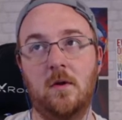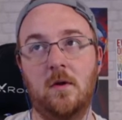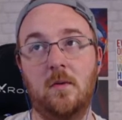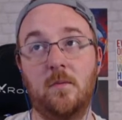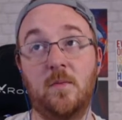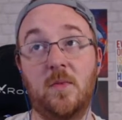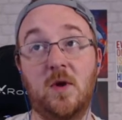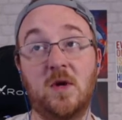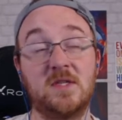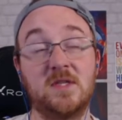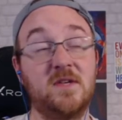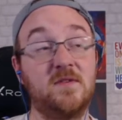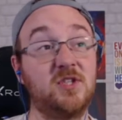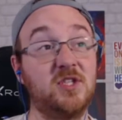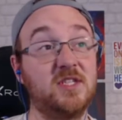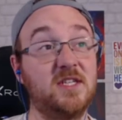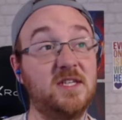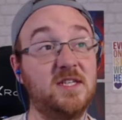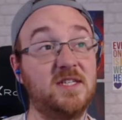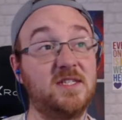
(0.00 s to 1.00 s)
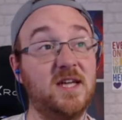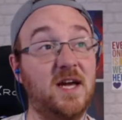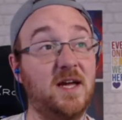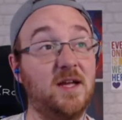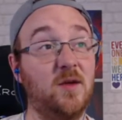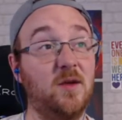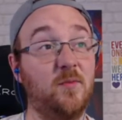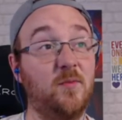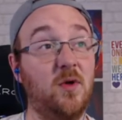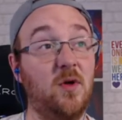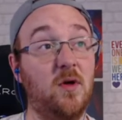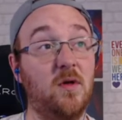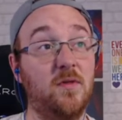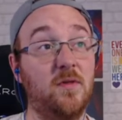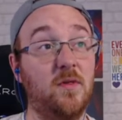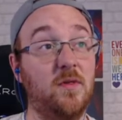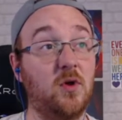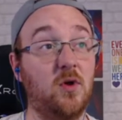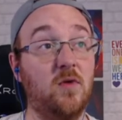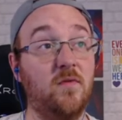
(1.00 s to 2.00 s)
Because if she did die at birth and
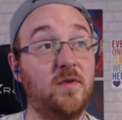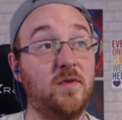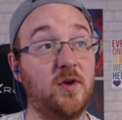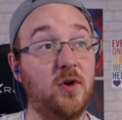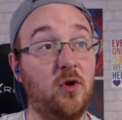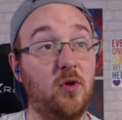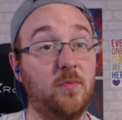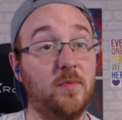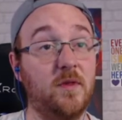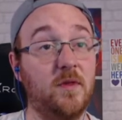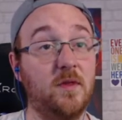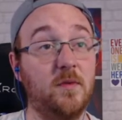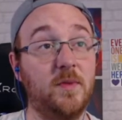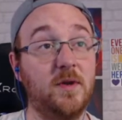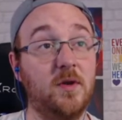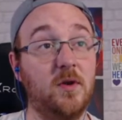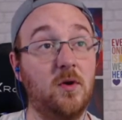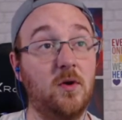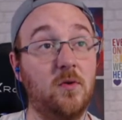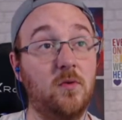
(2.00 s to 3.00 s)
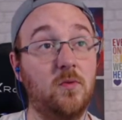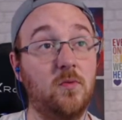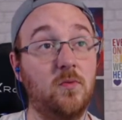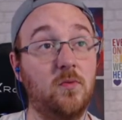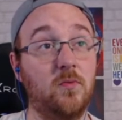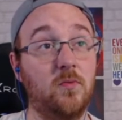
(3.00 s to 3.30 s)
they covered it up, then there'd be no...